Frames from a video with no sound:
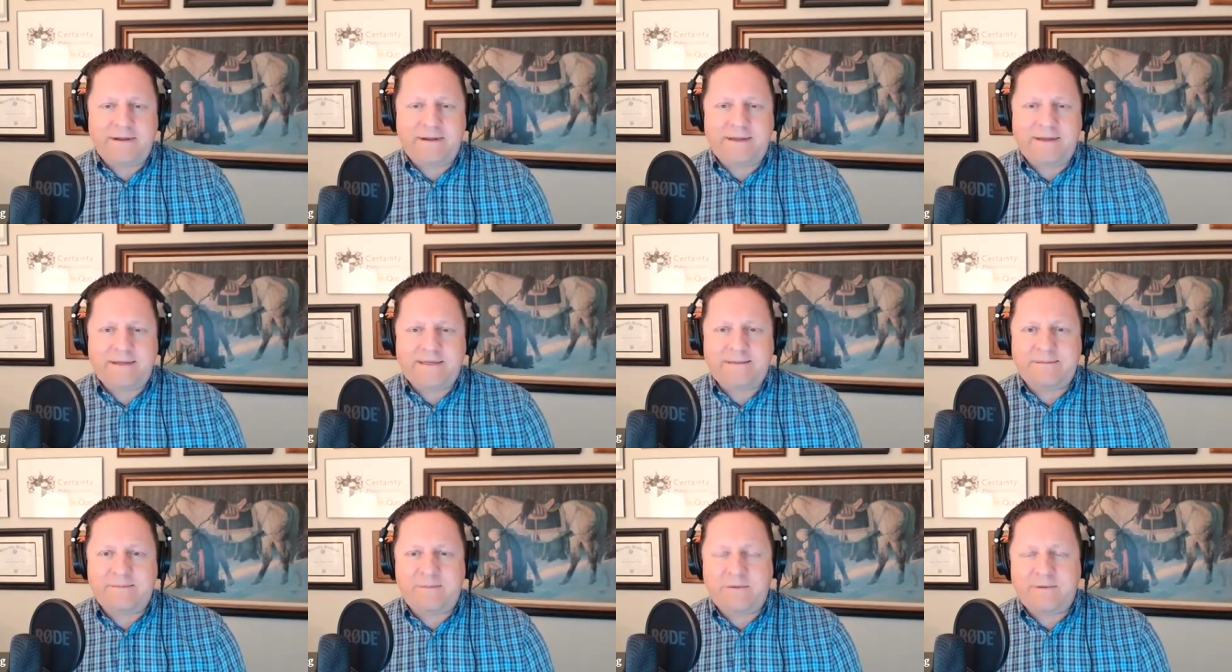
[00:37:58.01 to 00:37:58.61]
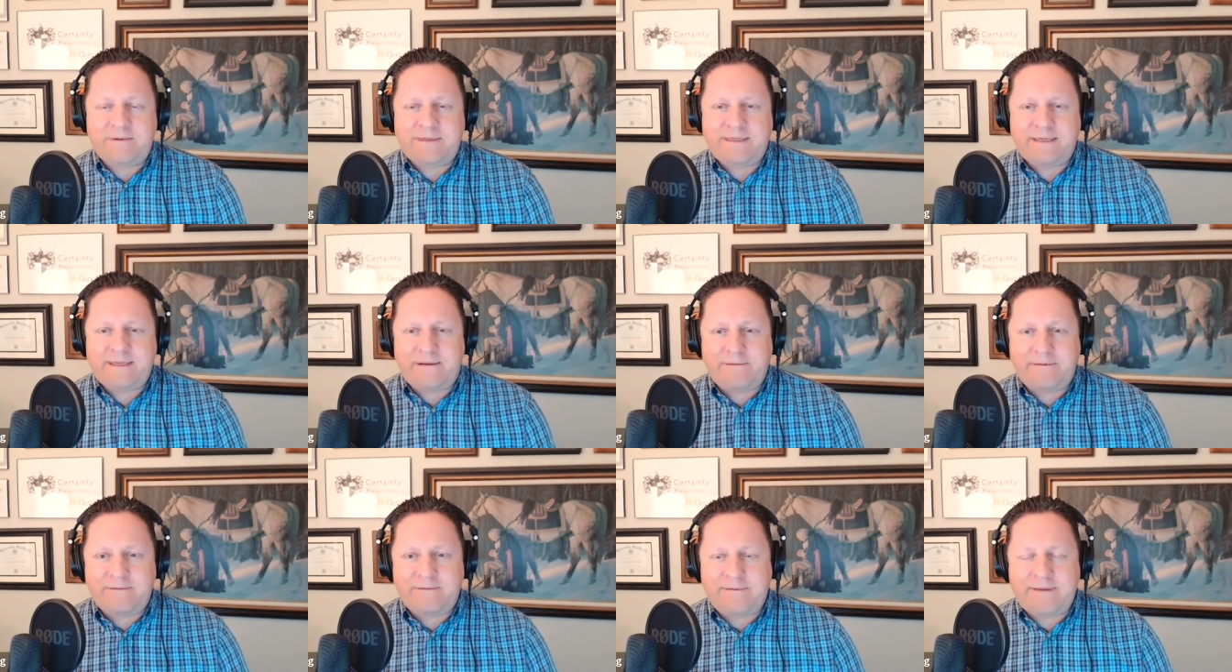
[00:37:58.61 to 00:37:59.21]
is both
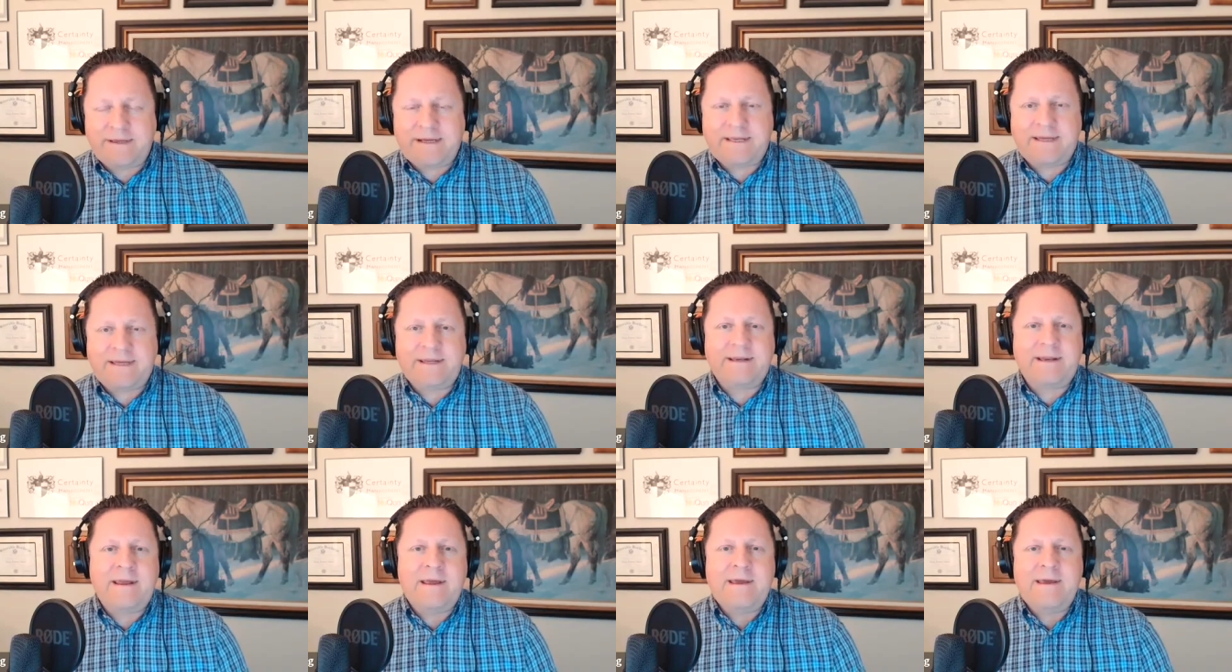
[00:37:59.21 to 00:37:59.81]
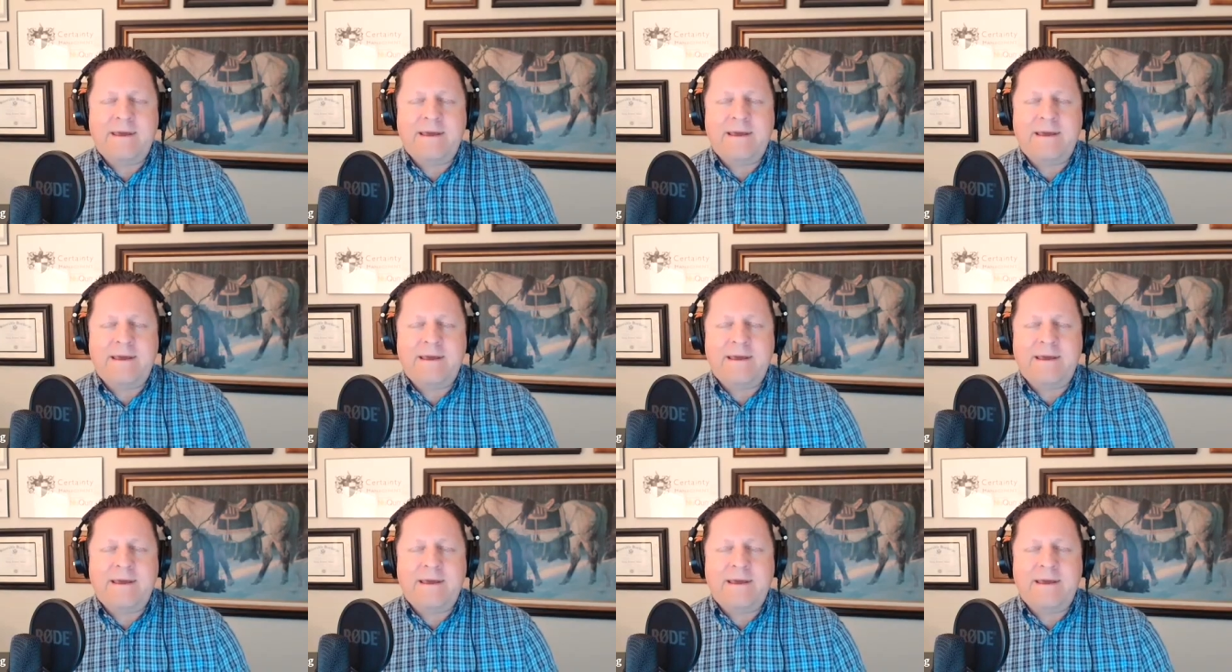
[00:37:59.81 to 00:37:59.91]
self-inflicted.